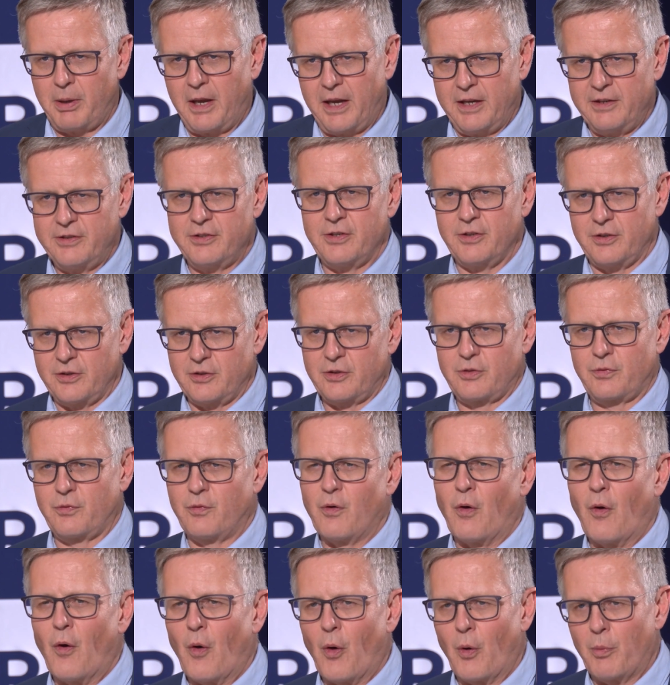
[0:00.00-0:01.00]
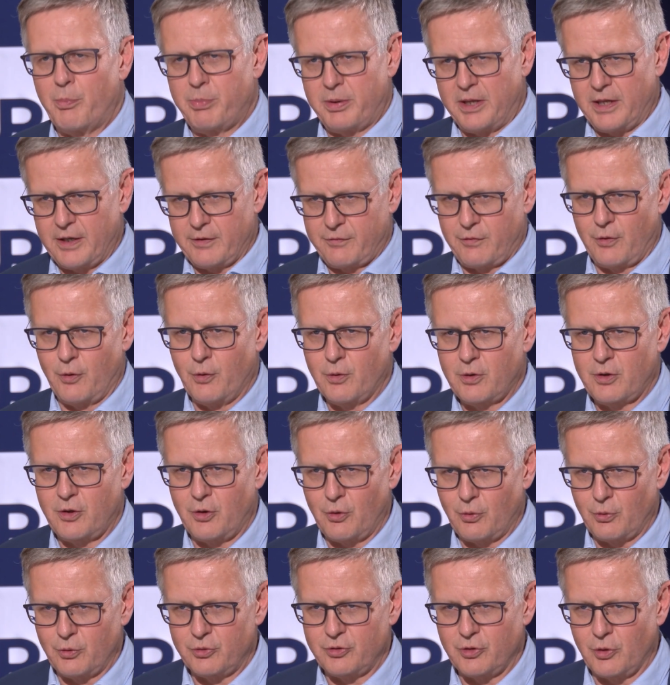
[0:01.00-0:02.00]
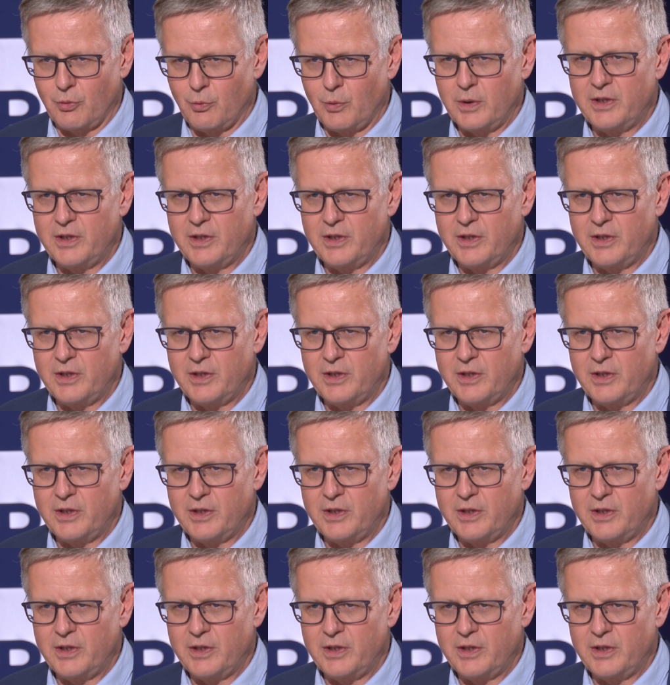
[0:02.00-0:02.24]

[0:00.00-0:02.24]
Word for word: patients for PFO closure,